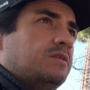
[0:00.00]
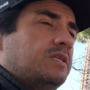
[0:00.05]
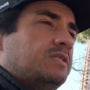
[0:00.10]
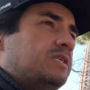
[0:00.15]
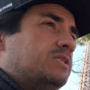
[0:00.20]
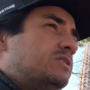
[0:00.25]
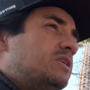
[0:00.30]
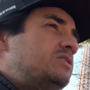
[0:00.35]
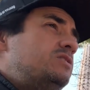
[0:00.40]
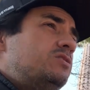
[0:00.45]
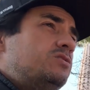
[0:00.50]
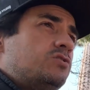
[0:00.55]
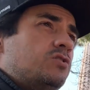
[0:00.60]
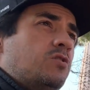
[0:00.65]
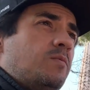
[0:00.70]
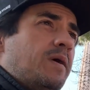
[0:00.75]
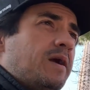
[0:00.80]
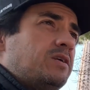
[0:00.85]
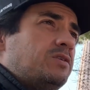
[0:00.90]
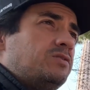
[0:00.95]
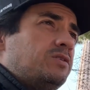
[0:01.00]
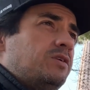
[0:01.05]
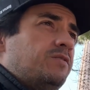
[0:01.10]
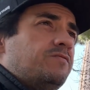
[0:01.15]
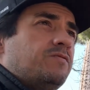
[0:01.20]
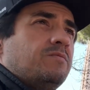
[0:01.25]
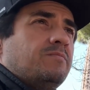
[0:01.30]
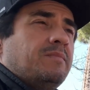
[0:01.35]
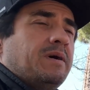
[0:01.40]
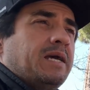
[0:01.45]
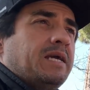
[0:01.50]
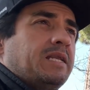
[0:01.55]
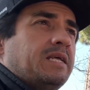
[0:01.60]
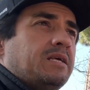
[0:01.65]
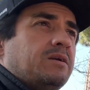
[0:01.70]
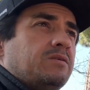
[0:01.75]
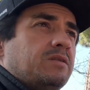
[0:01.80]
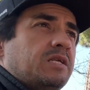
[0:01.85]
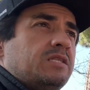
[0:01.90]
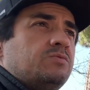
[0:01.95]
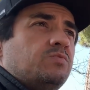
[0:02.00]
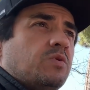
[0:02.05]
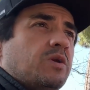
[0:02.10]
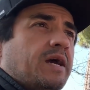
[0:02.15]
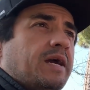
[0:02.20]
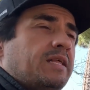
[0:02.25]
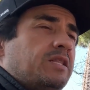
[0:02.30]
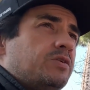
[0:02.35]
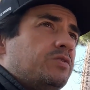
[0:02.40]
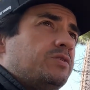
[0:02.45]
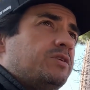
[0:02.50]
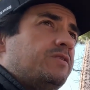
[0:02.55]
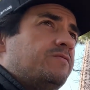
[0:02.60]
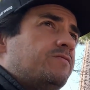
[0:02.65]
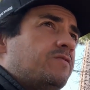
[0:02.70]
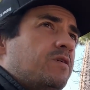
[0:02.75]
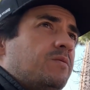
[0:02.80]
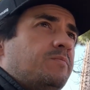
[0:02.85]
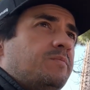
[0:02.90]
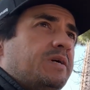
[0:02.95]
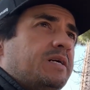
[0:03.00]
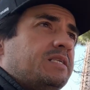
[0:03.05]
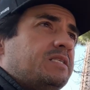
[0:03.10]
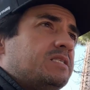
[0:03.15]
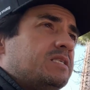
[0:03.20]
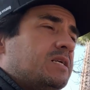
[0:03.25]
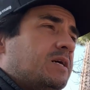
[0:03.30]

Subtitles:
That's a term actually from mining. That's where I learned it from. But